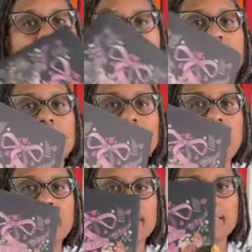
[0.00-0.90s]
I don't
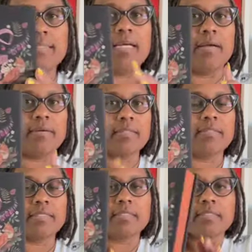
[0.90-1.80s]
mind it this time because it
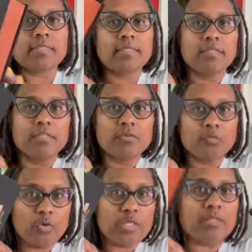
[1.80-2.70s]
just looks good
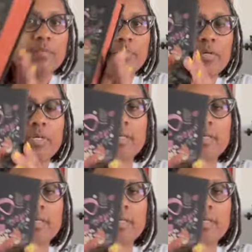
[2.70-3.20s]
with the book.